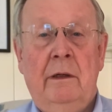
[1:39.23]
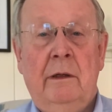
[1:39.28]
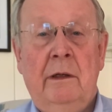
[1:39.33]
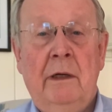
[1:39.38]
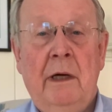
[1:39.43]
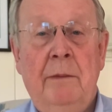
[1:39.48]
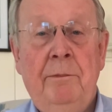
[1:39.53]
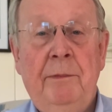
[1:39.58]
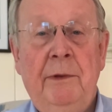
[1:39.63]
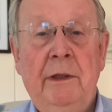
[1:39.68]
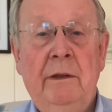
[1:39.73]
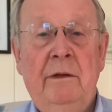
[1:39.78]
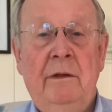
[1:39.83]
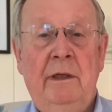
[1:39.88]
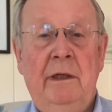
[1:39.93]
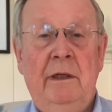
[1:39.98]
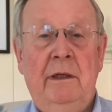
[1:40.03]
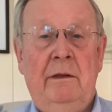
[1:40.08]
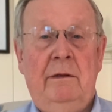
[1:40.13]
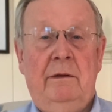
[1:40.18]
got big
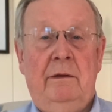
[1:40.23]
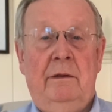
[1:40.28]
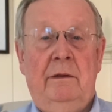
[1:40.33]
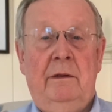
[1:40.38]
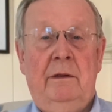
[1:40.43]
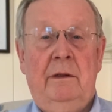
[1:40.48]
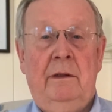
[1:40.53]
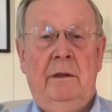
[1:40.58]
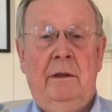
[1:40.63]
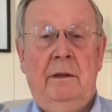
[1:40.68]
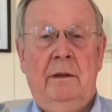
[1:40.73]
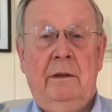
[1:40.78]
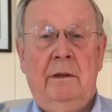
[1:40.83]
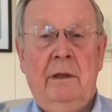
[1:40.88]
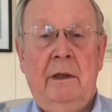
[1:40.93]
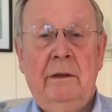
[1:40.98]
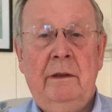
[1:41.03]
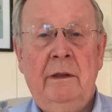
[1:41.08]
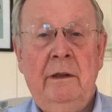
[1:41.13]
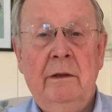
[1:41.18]
teeth,
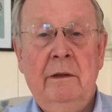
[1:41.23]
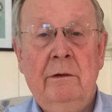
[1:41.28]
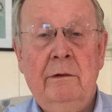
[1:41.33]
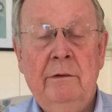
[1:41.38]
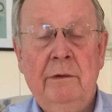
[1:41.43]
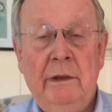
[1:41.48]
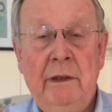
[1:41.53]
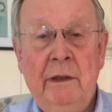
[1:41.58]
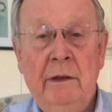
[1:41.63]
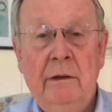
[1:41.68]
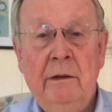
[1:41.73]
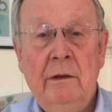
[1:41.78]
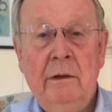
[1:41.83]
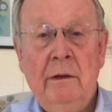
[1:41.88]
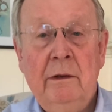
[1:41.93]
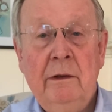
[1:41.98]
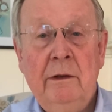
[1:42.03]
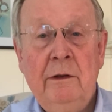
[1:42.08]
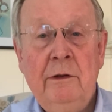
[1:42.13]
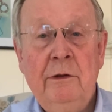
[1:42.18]
got killed in
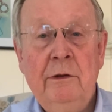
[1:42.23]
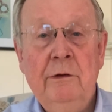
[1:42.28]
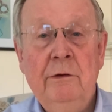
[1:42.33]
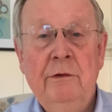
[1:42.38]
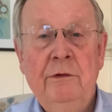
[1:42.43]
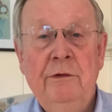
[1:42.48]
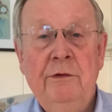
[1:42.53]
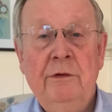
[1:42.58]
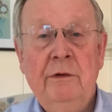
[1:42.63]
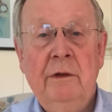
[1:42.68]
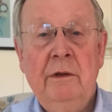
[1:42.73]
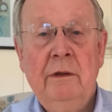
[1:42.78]
huge